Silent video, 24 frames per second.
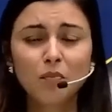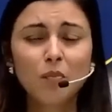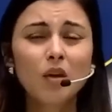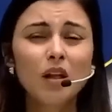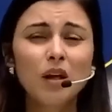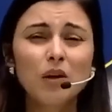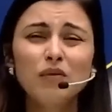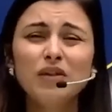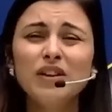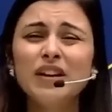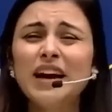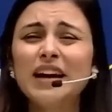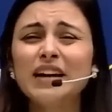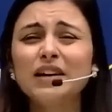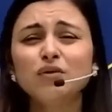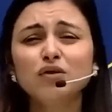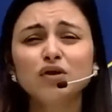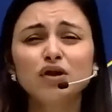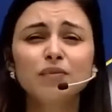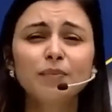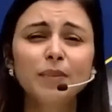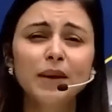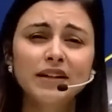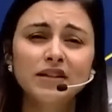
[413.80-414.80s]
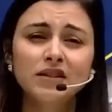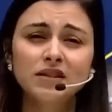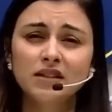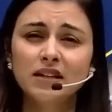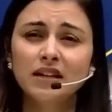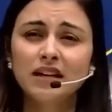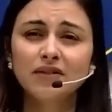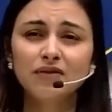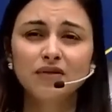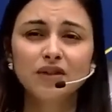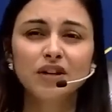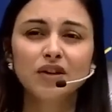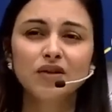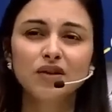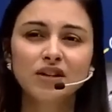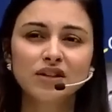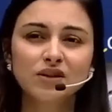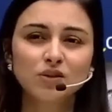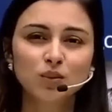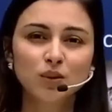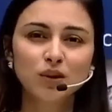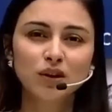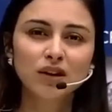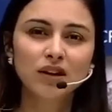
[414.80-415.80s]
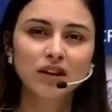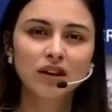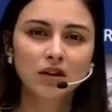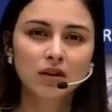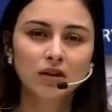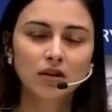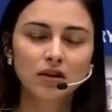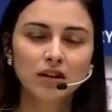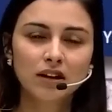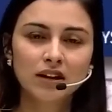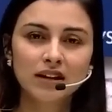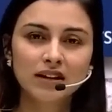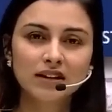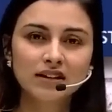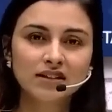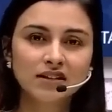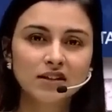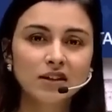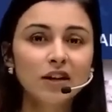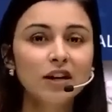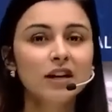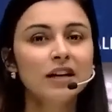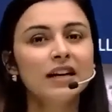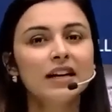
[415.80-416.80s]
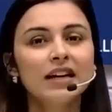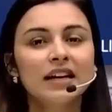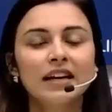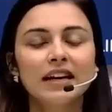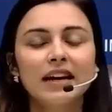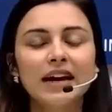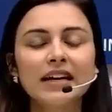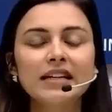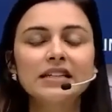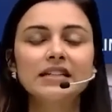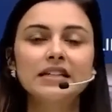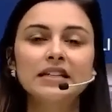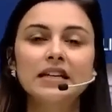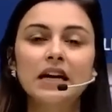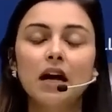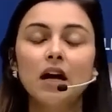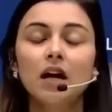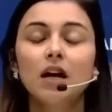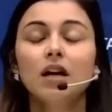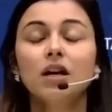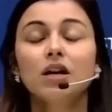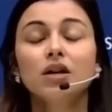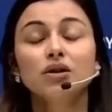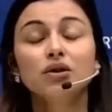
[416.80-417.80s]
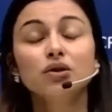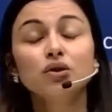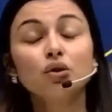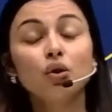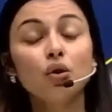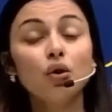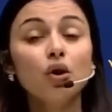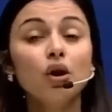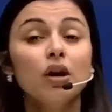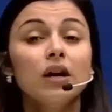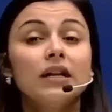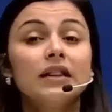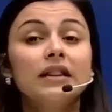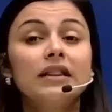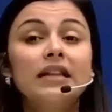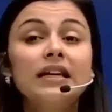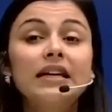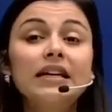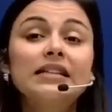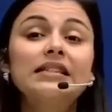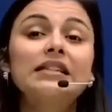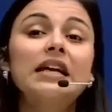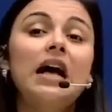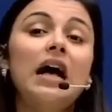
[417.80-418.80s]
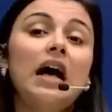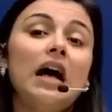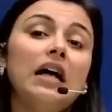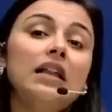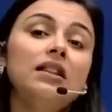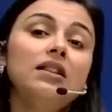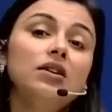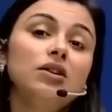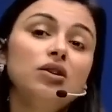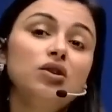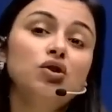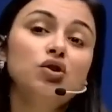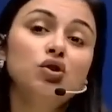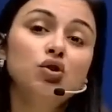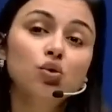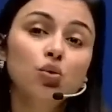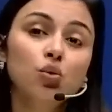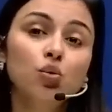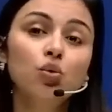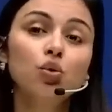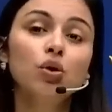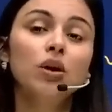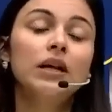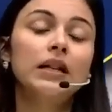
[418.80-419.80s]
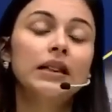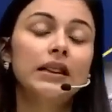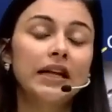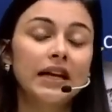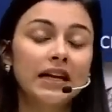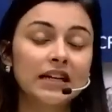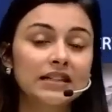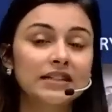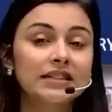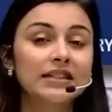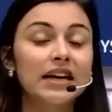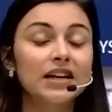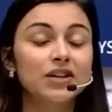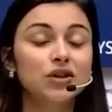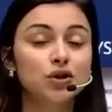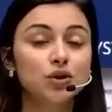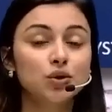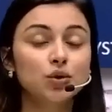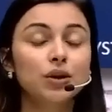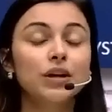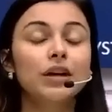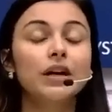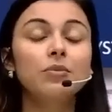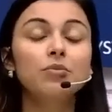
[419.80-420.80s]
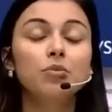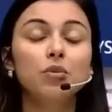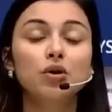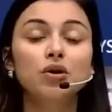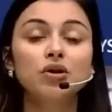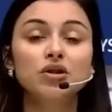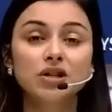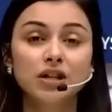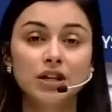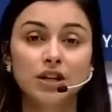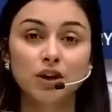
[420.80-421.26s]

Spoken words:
we write with a pencil and we erase with a eraser, right? Yeah, so these are the two things that should emerge in